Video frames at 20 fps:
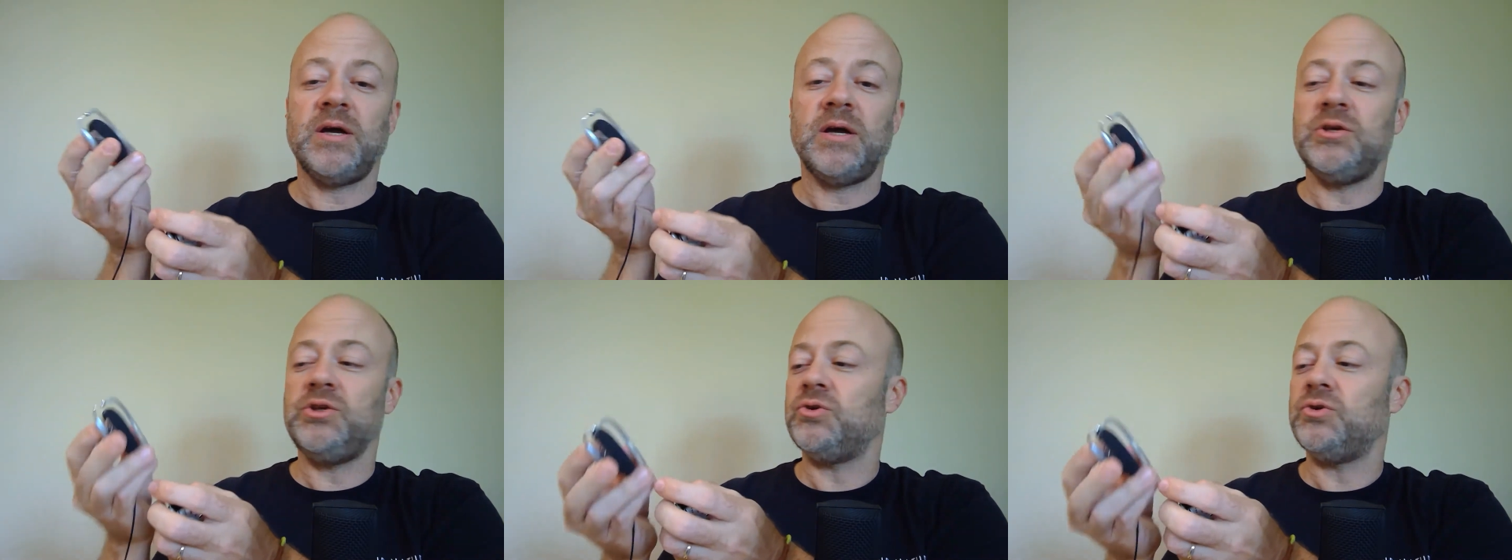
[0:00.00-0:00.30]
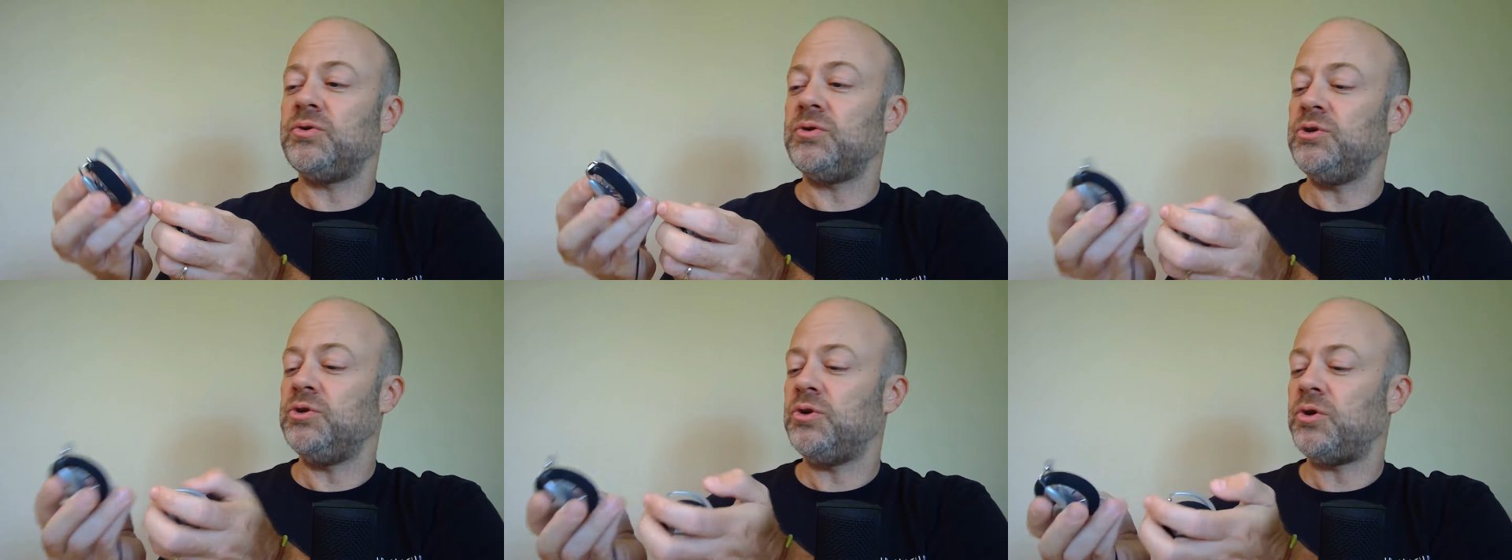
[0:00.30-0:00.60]

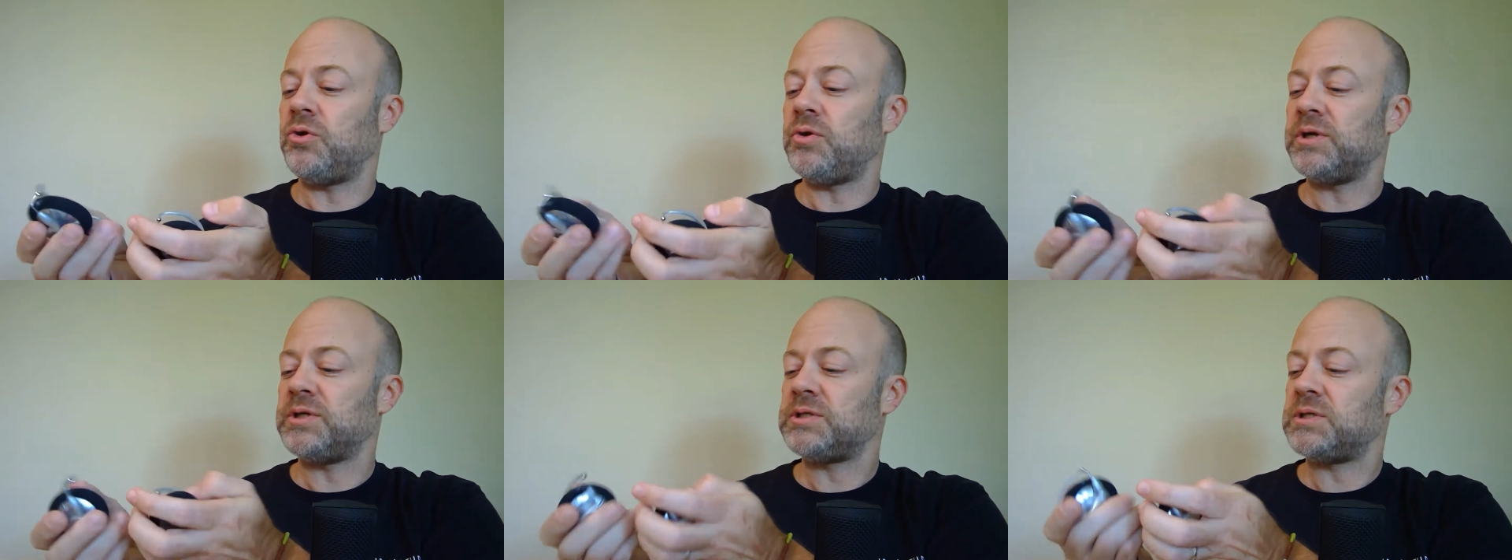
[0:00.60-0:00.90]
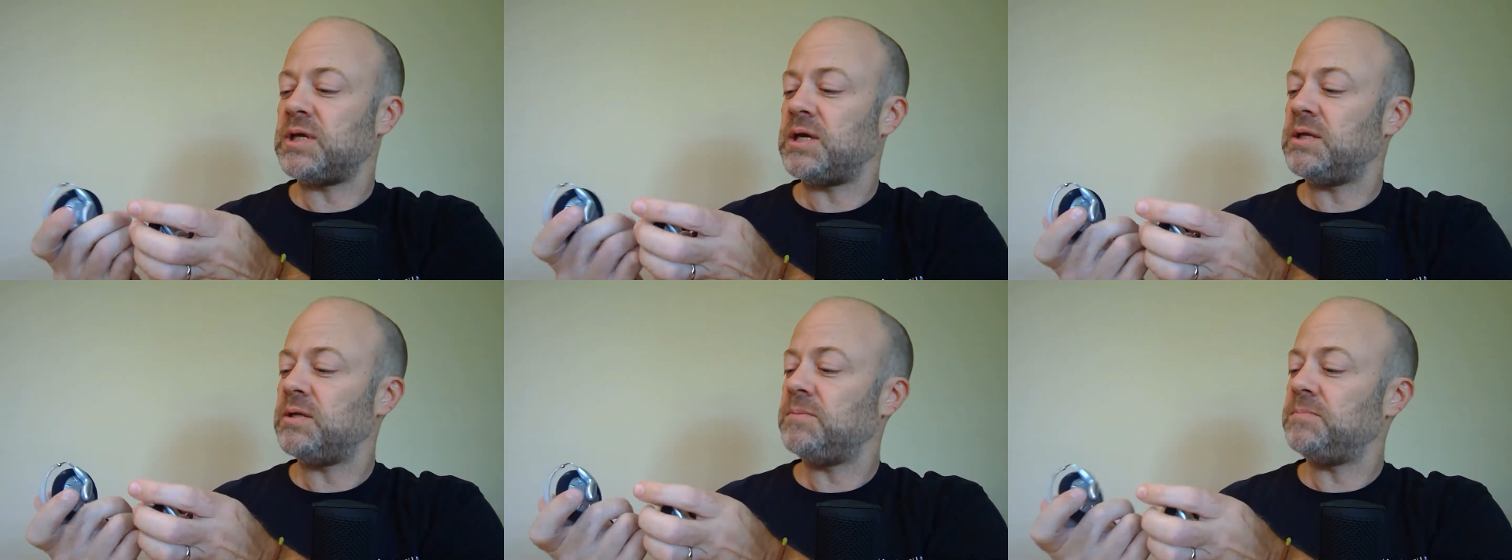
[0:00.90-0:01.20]
you notice
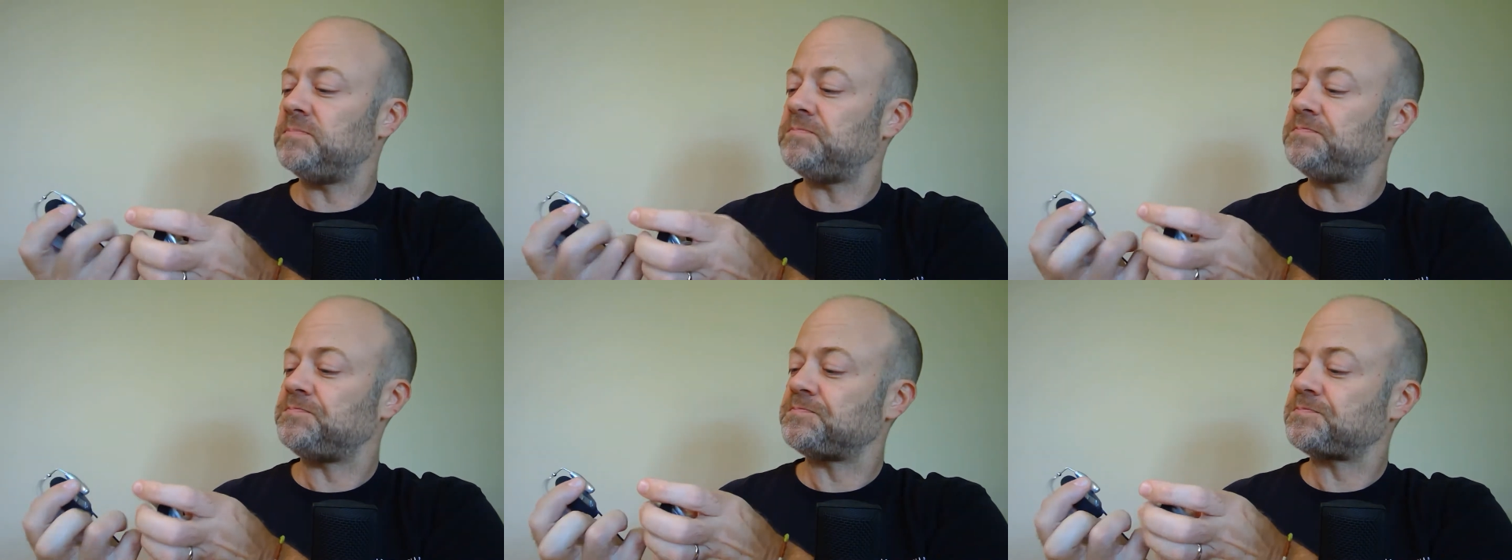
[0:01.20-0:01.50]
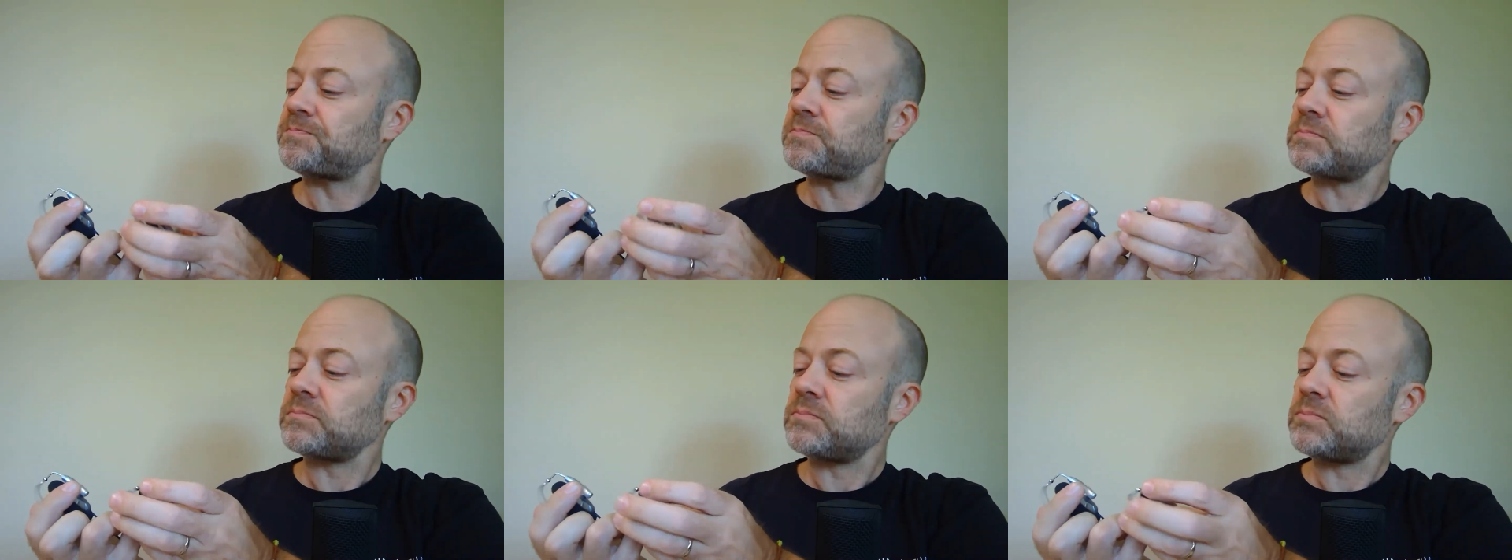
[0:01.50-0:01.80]
that
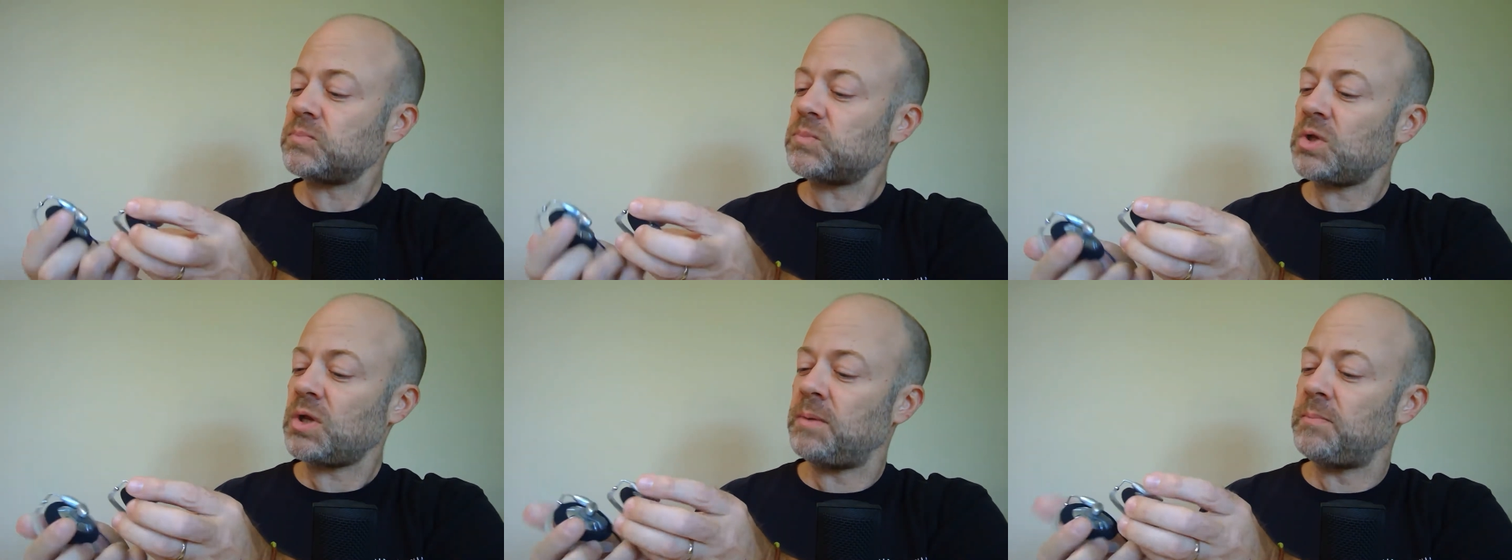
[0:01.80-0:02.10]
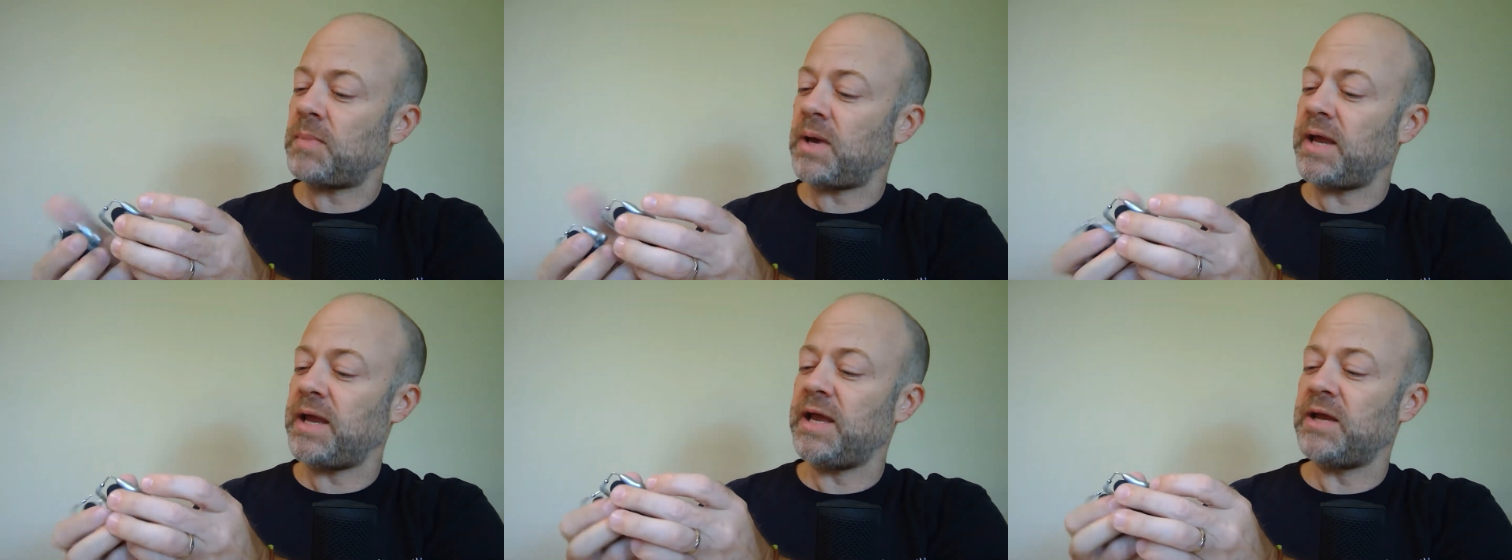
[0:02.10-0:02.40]
my